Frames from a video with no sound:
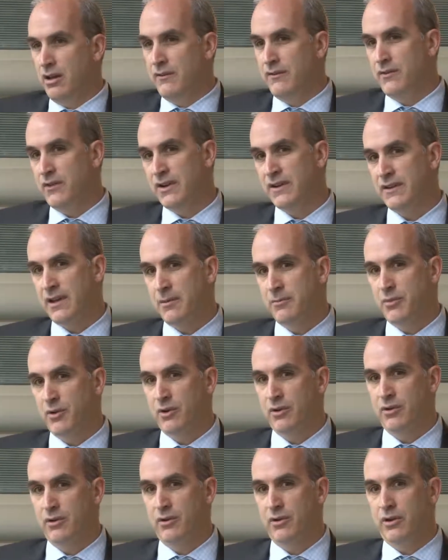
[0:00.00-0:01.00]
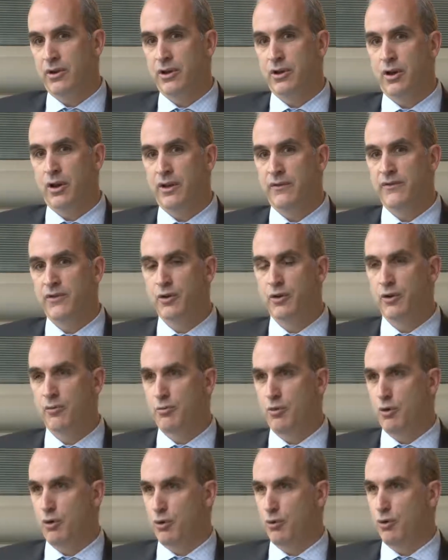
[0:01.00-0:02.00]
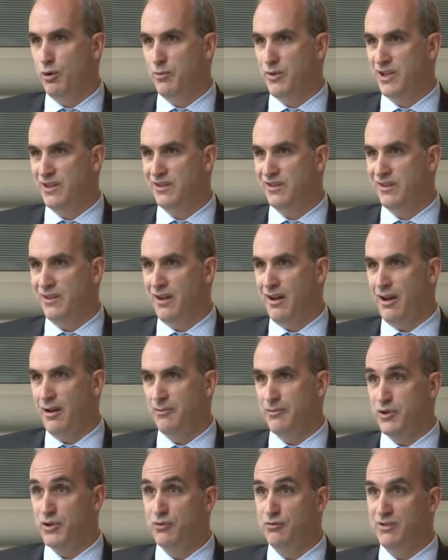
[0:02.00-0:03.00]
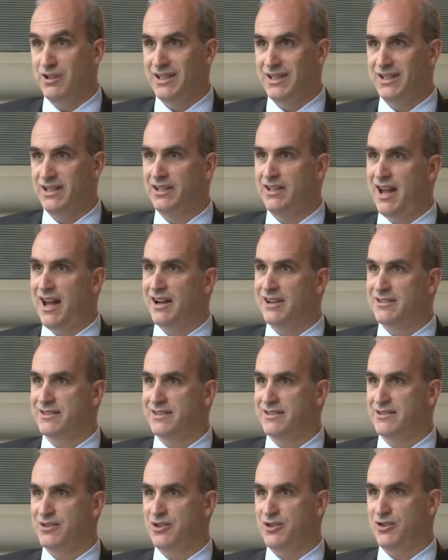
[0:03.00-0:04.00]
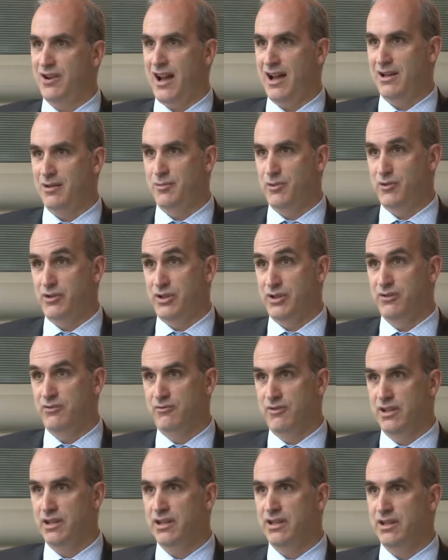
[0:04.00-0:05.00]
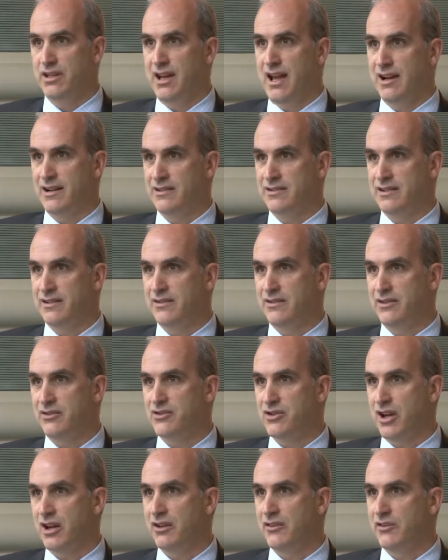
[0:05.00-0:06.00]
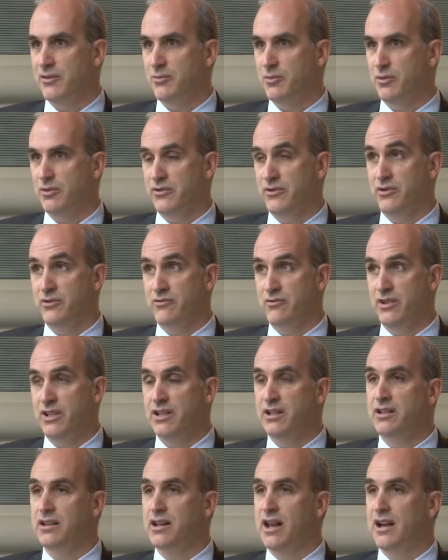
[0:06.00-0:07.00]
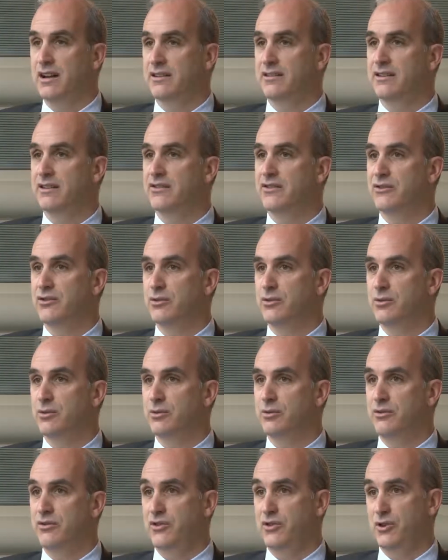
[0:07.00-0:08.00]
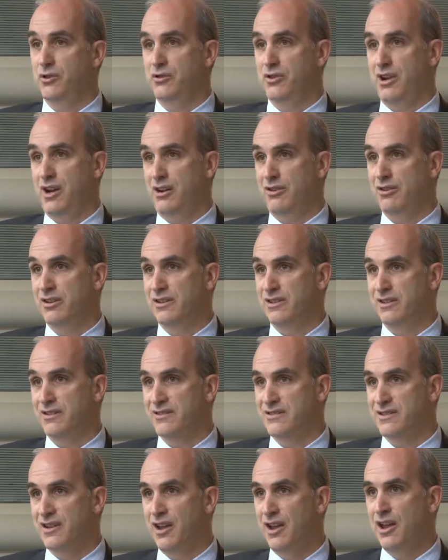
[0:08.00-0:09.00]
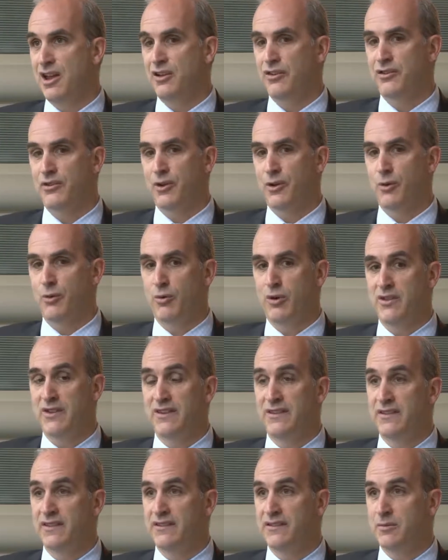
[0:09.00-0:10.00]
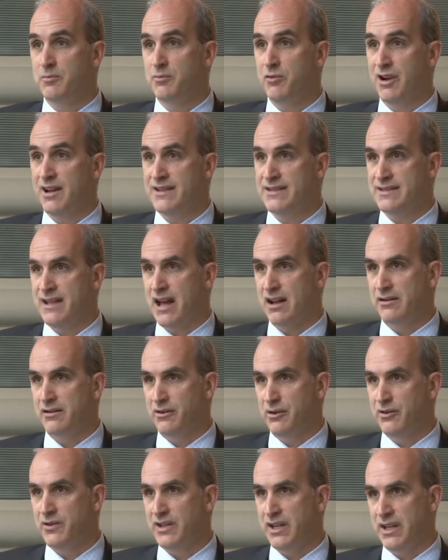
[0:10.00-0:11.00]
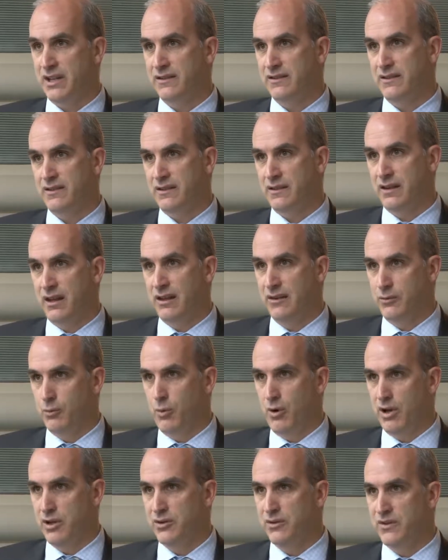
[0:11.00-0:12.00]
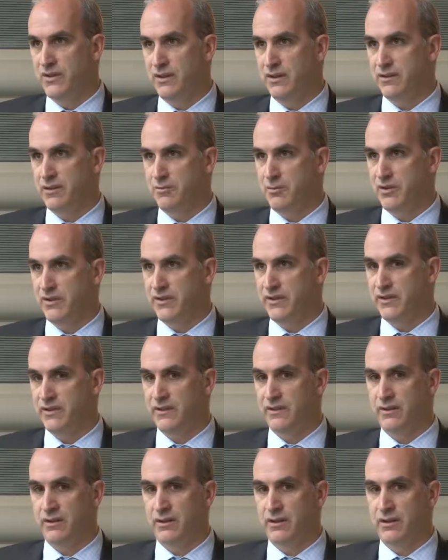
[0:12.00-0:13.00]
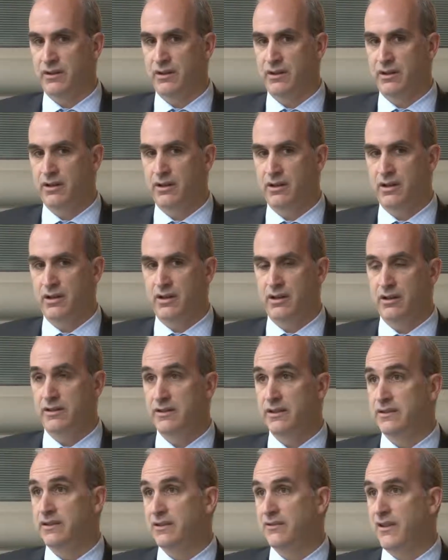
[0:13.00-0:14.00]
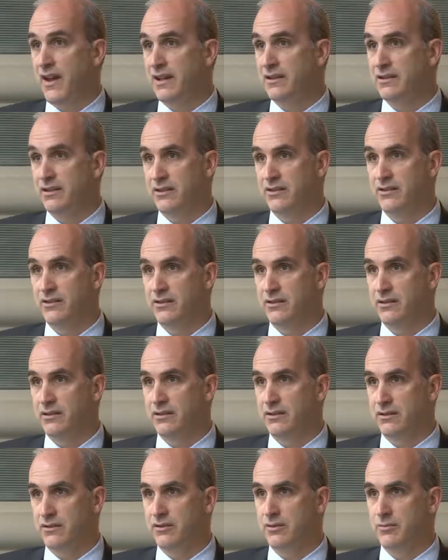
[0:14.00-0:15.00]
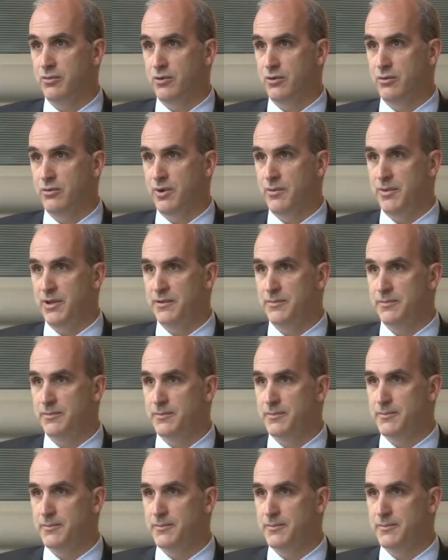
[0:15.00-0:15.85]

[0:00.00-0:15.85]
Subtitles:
For example, if you're a poor woman, you really need access to your alimony, you really need access to child support, you really need access to your inheritance. So where the system breaks down in those cases is where you see the most disadvantage to poor women.